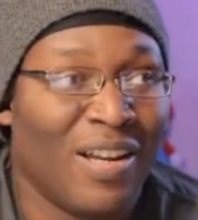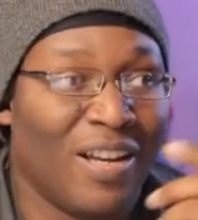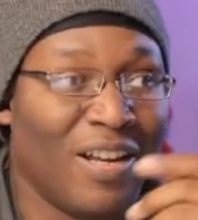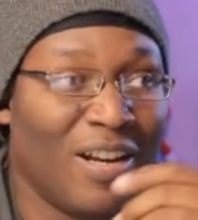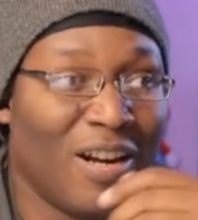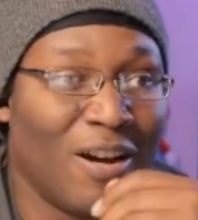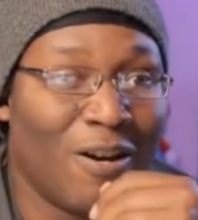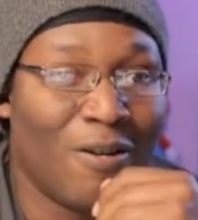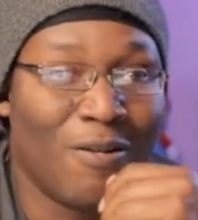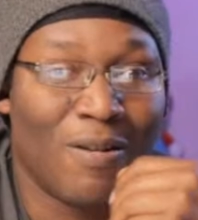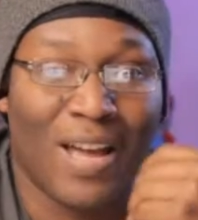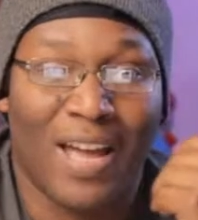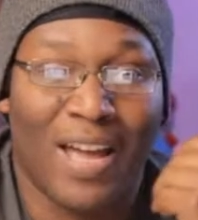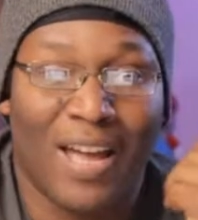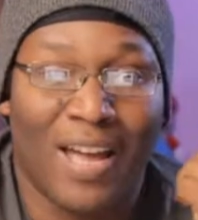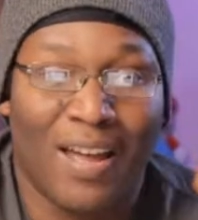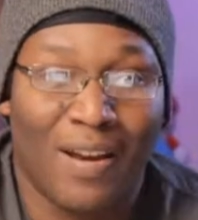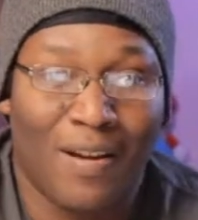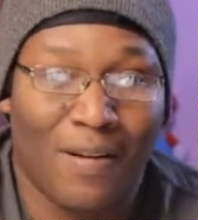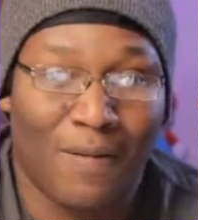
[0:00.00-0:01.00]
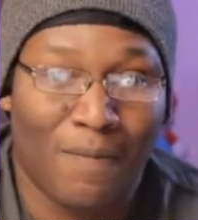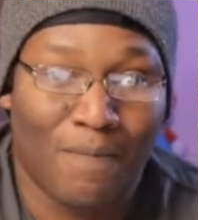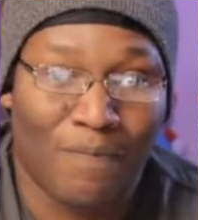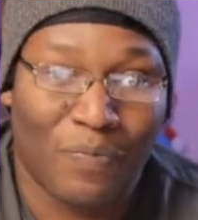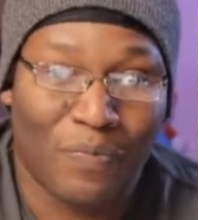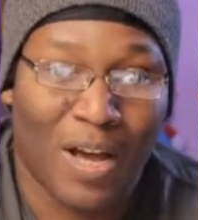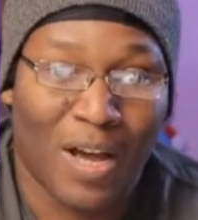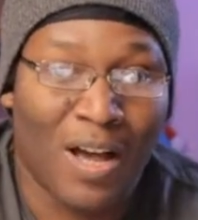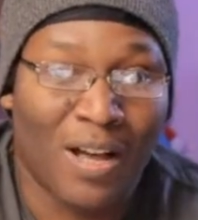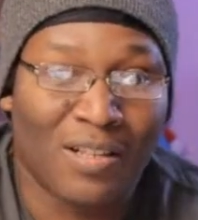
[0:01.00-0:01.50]
you know, and
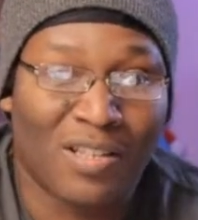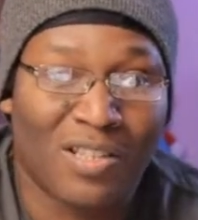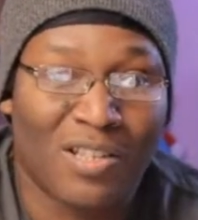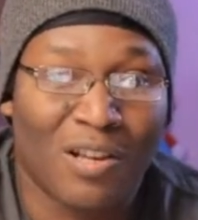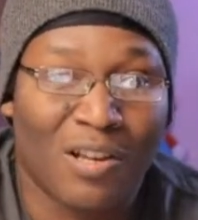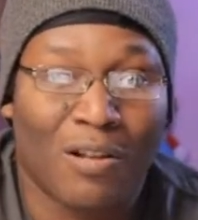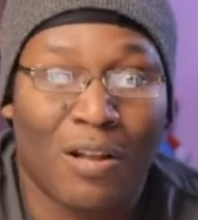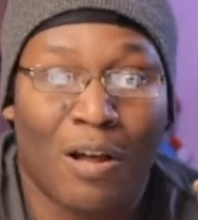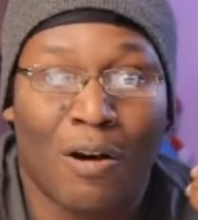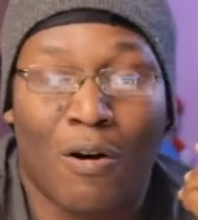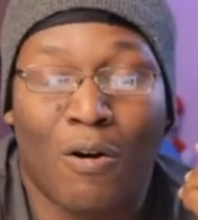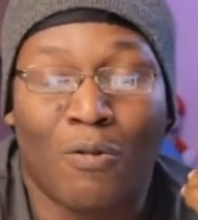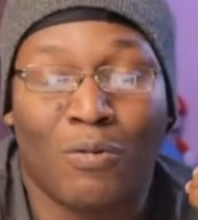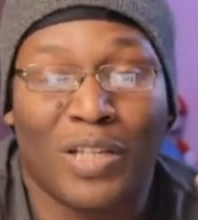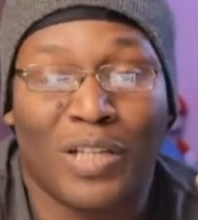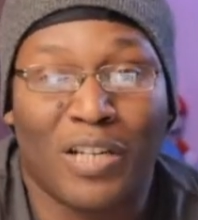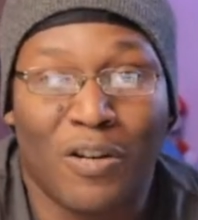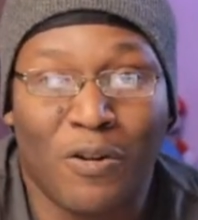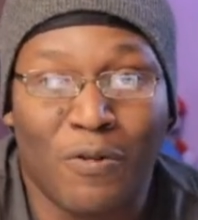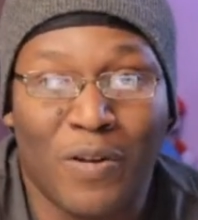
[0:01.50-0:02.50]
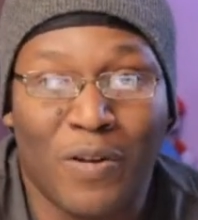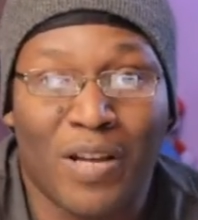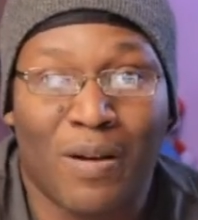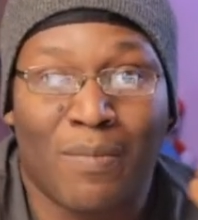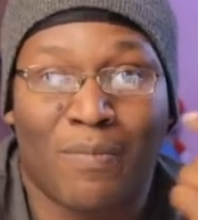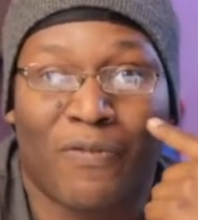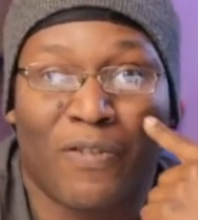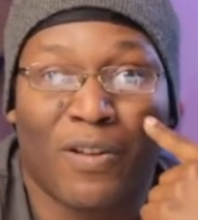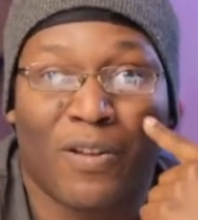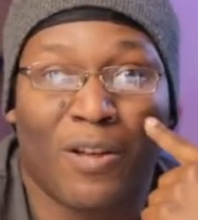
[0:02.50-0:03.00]
Han Solo only knew
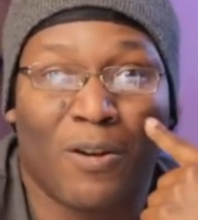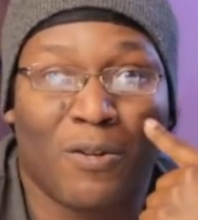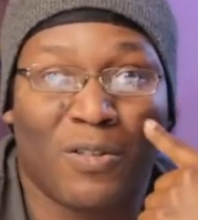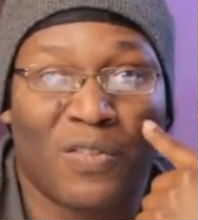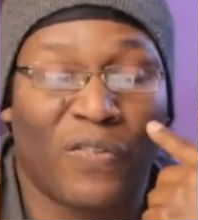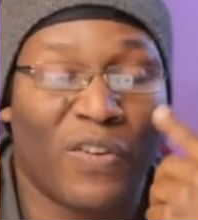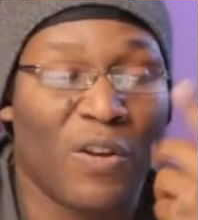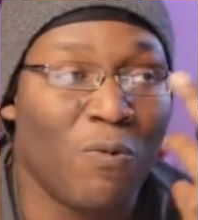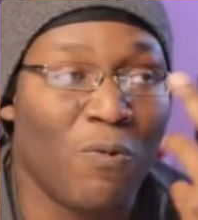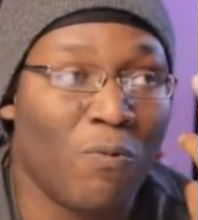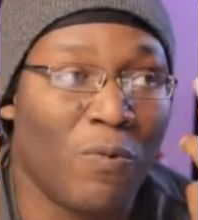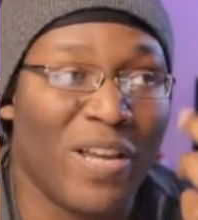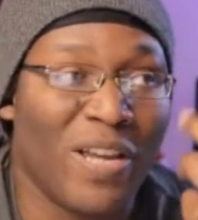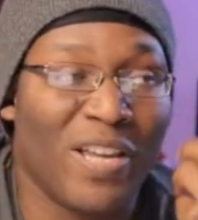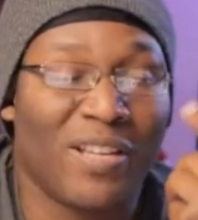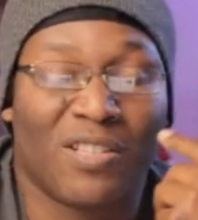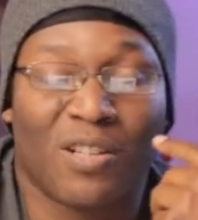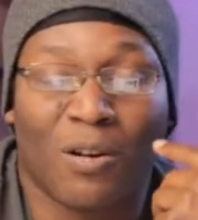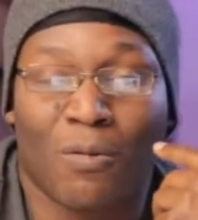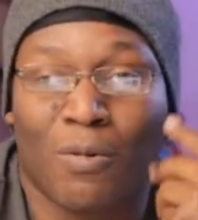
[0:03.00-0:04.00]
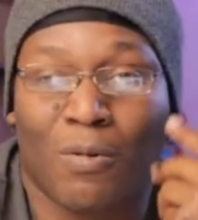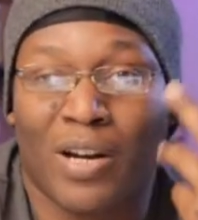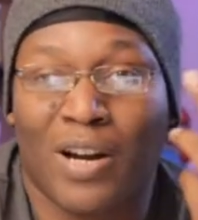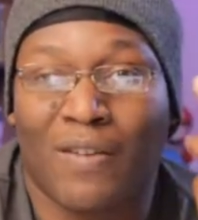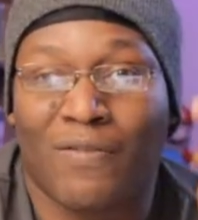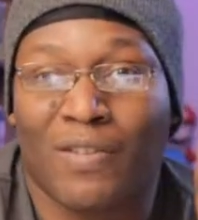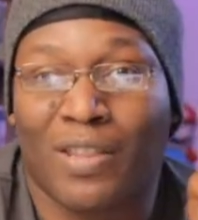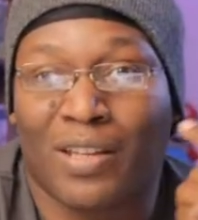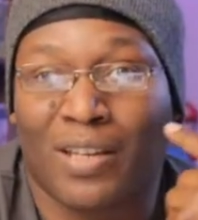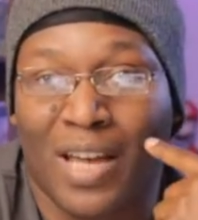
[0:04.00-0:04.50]
him for those few weeks or
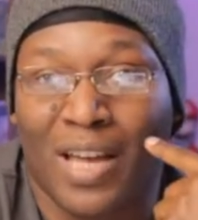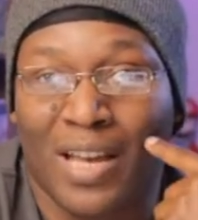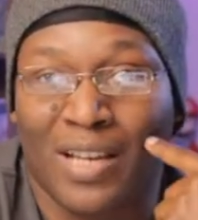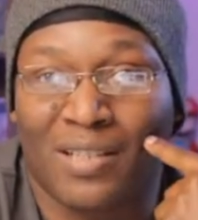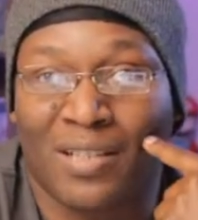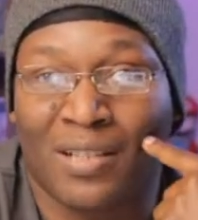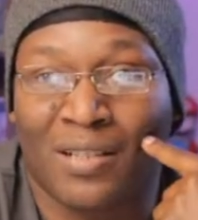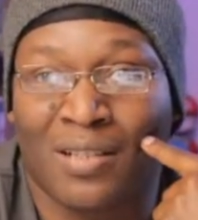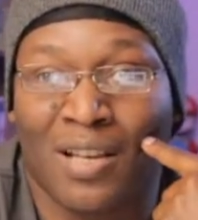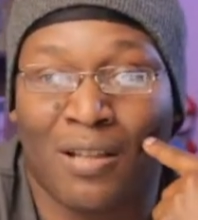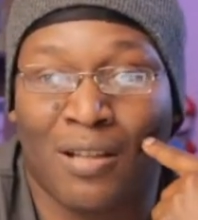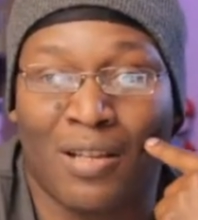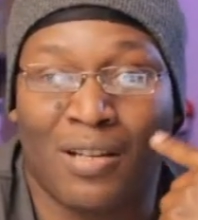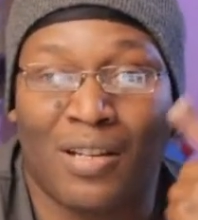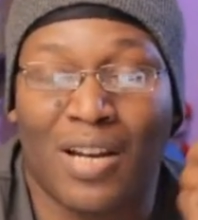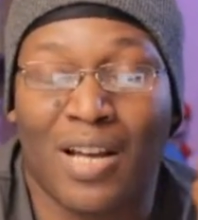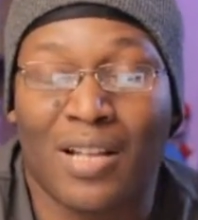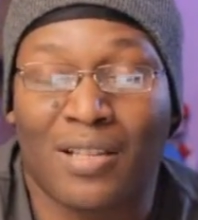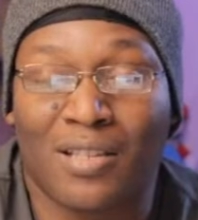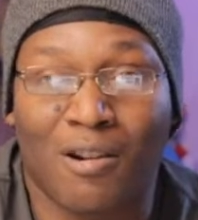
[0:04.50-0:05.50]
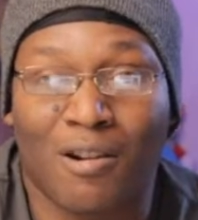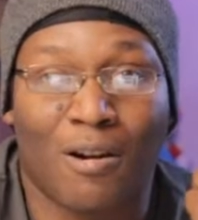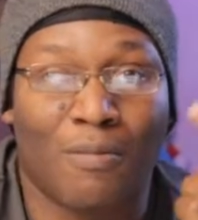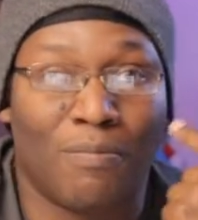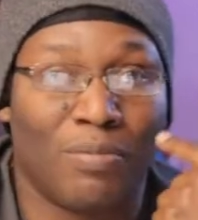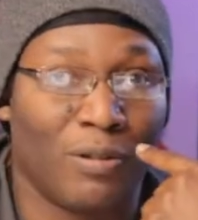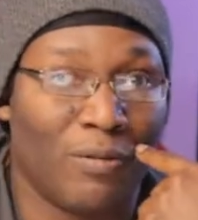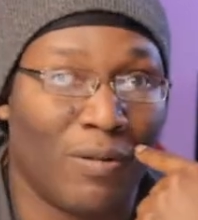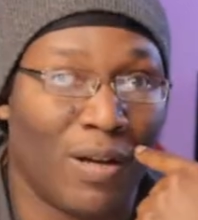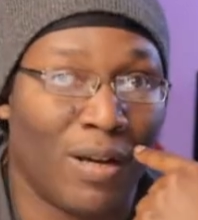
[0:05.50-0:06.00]
whatever the case until the Death
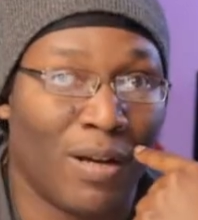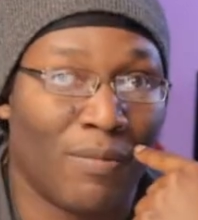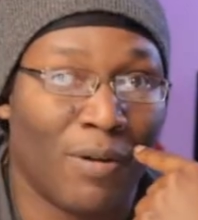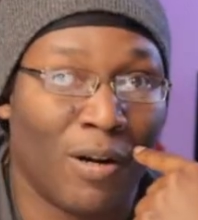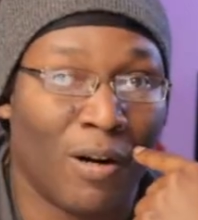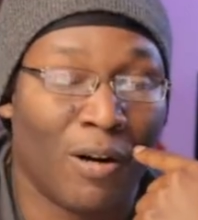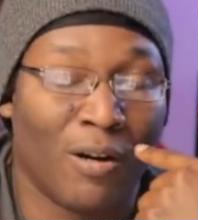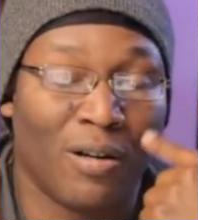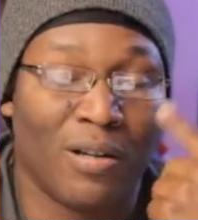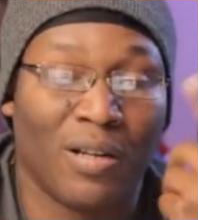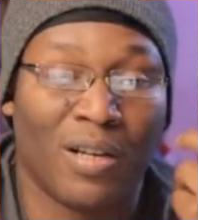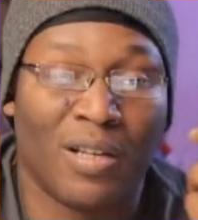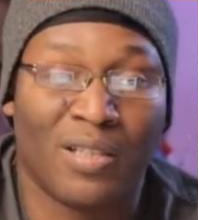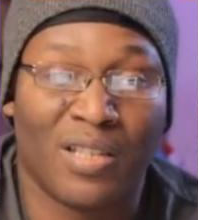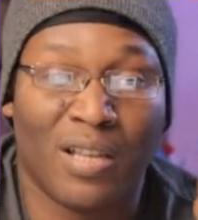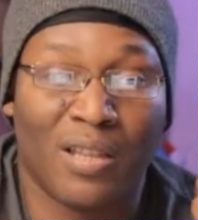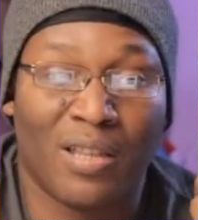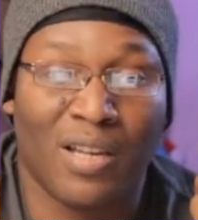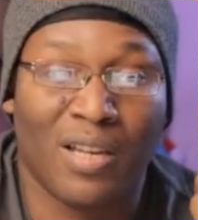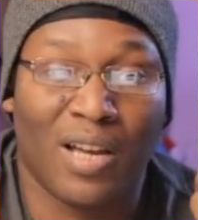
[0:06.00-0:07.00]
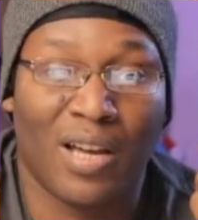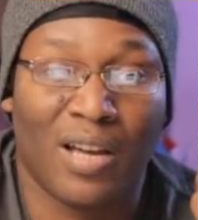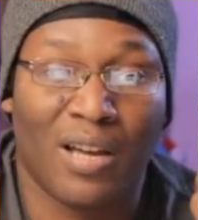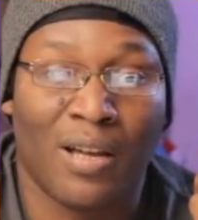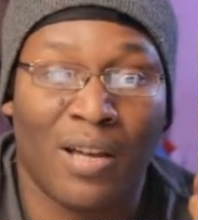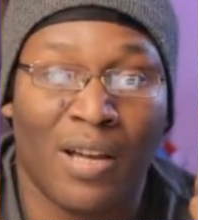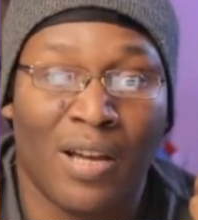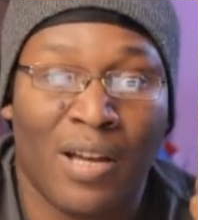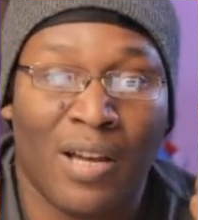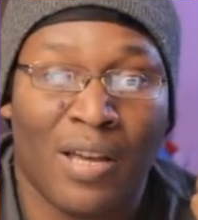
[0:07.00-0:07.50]
Star blew up or until the uh,